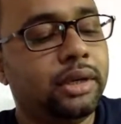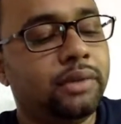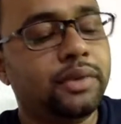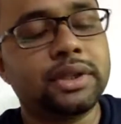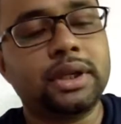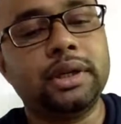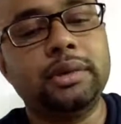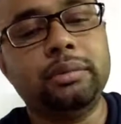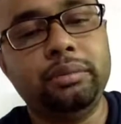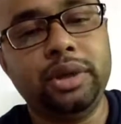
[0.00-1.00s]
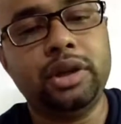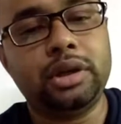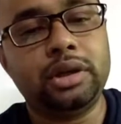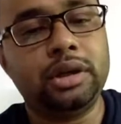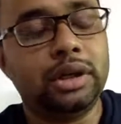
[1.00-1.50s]
Professor
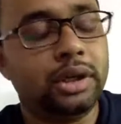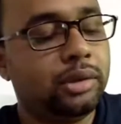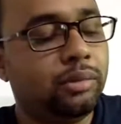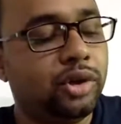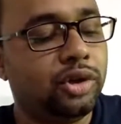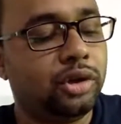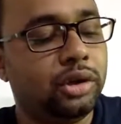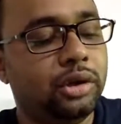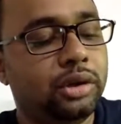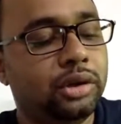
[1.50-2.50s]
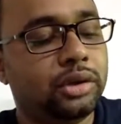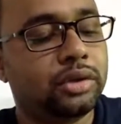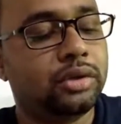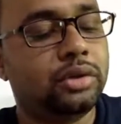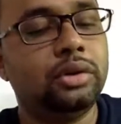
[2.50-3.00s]
Milan Mondol.
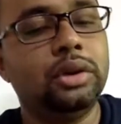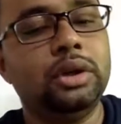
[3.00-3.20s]
So